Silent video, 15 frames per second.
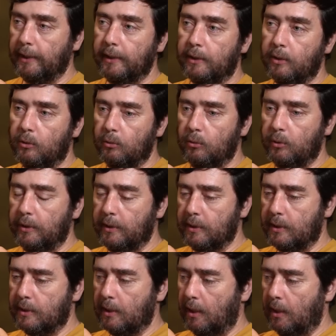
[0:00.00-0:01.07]
like to do
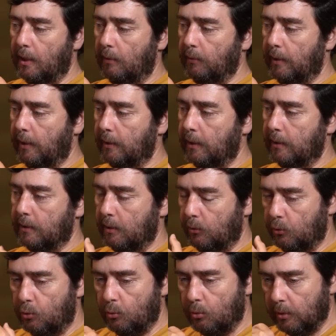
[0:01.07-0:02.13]
is, well, I'll tell
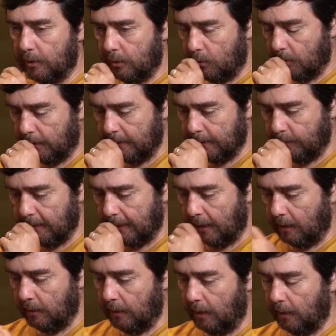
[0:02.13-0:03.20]
you two quick stories about
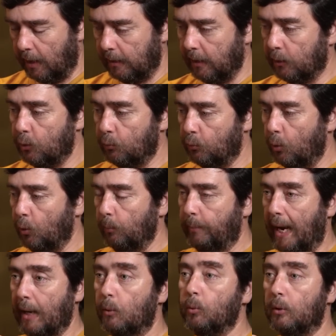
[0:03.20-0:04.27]
that. I like to roll
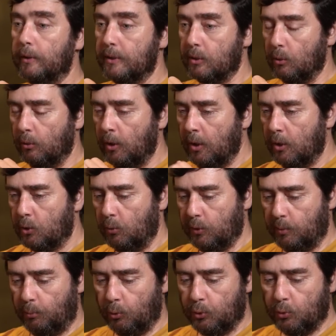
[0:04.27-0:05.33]
backwards. So
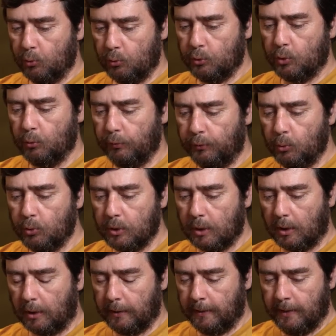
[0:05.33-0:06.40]
as opposed to, so if you
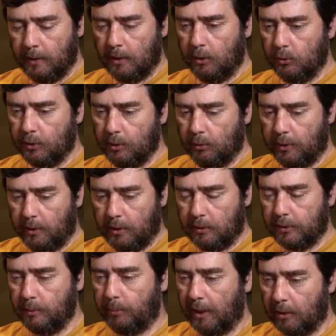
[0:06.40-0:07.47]
start and you say, okay,
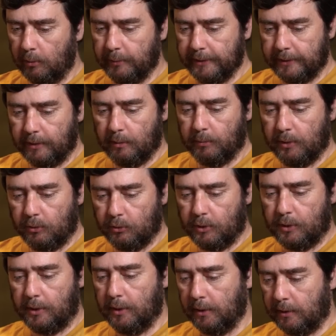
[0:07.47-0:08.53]
here's a paramecium, and you
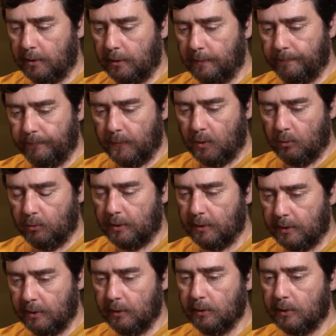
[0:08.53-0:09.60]
see it, you know, it's a
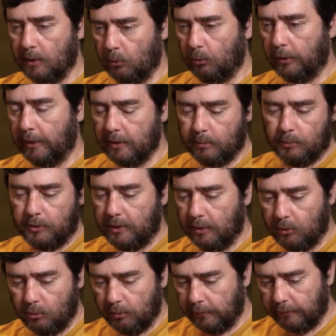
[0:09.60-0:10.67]
single cell organism. You see
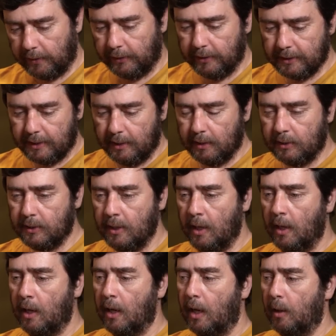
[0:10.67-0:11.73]
it doing various things,
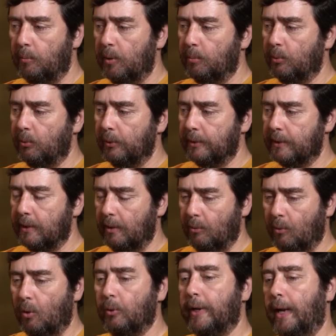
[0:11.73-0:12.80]
and people will say,
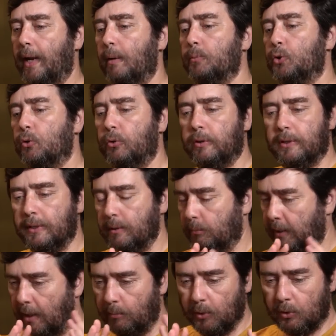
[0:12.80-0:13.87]
okay, I'm sure there's some
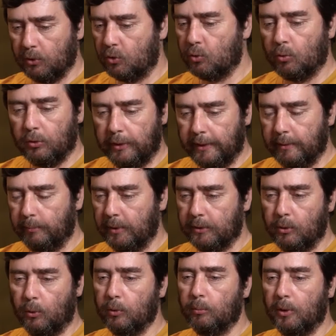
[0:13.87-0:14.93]
chemical story to be
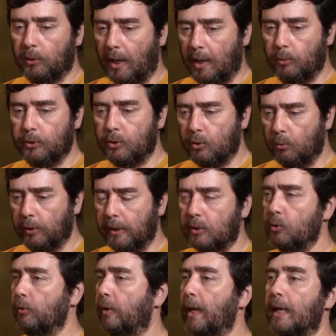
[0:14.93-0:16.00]
told about how it's doing it.
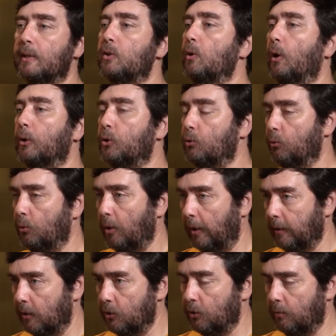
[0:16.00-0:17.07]
So that's not true
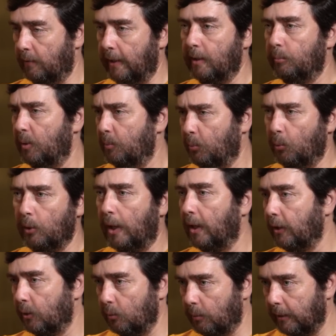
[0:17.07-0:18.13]
cognition, right? And people will
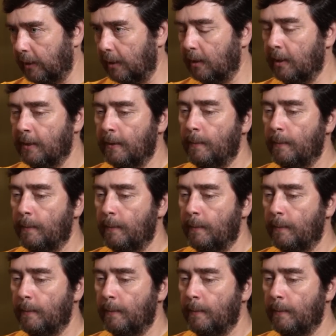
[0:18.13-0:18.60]
argue about that.